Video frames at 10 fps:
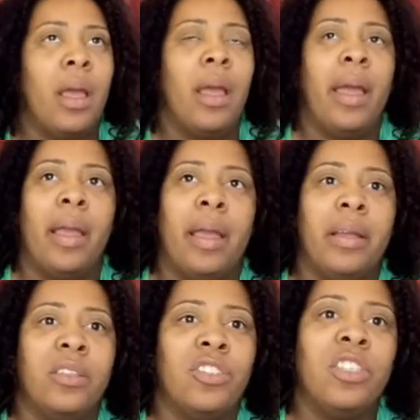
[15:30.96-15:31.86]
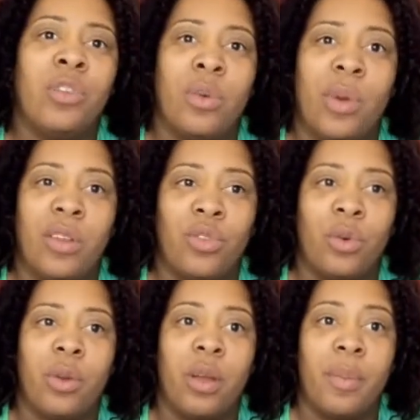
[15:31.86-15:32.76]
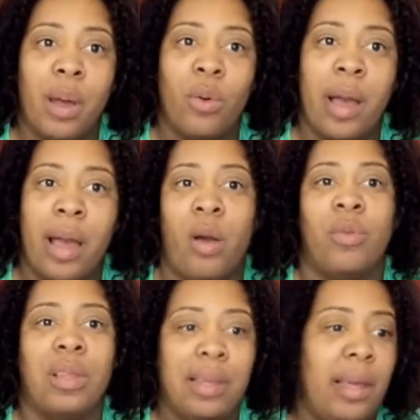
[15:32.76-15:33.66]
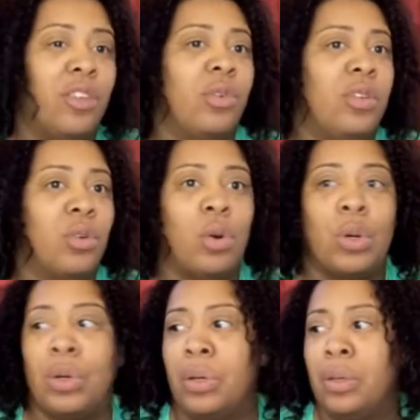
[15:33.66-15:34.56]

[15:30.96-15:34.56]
And she's trying to write a story about how the Landrys are